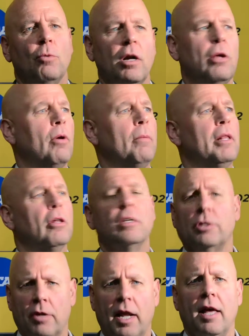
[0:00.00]
Where do you want me looking
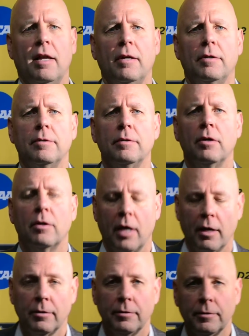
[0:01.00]
straight ahead? Right at West.
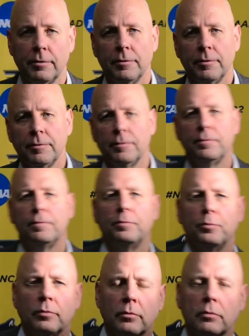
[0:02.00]
Right at West. All
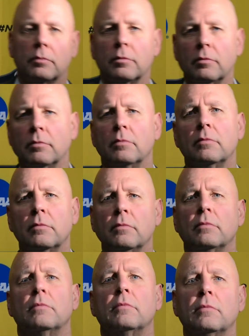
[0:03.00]
right. O
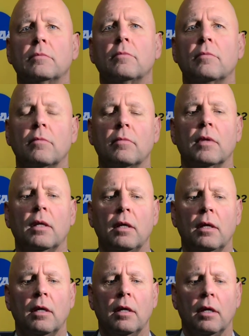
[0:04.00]
opening thoughts on the game, please.
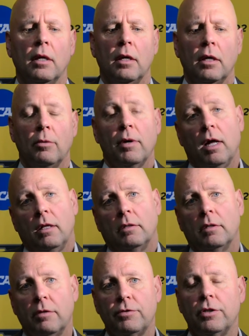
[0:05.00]
Well,
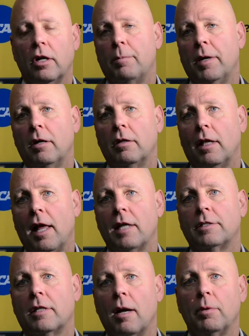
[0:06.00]
I've stood up here the
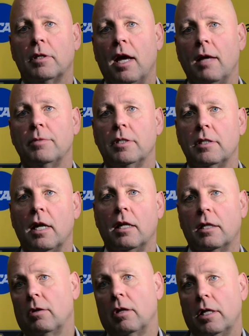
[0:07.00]
last couple times and said
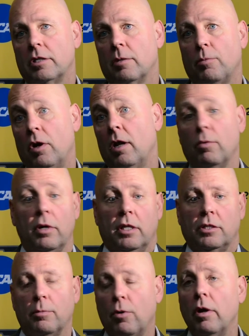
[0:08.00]
clearly disappointed. We're
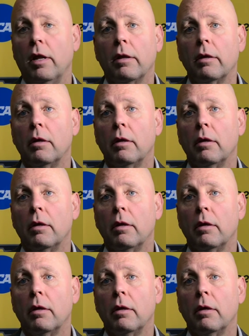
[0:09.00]
disappointed.